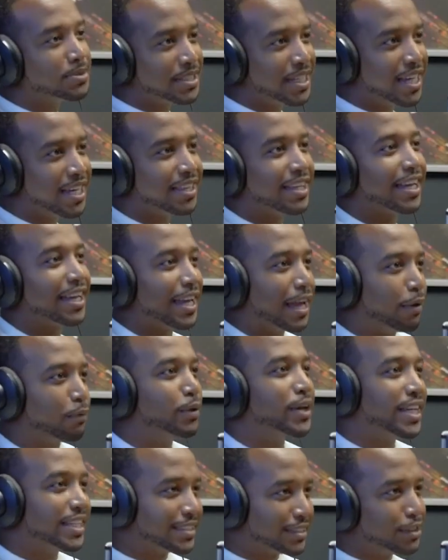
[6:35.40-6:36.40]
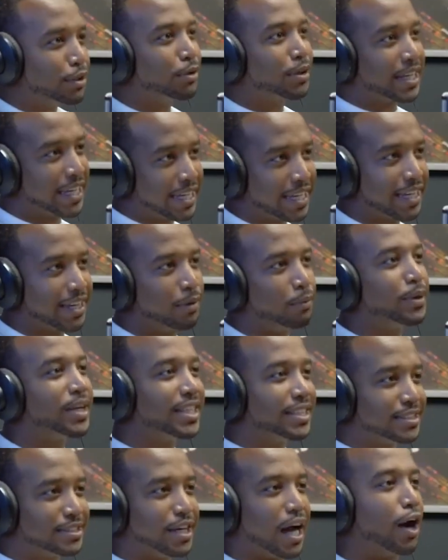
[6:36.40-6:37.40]
I'm saying? Yeah. Like we could still kick it. We
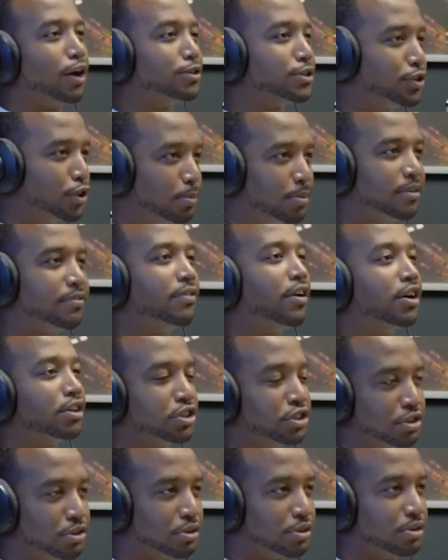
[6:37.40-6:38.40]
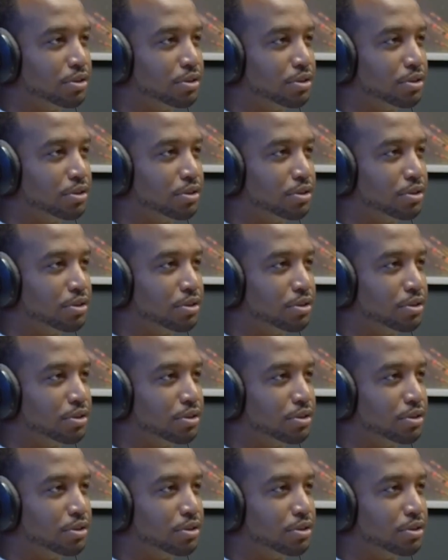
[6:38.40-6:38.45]
could. St- I'll still be functional.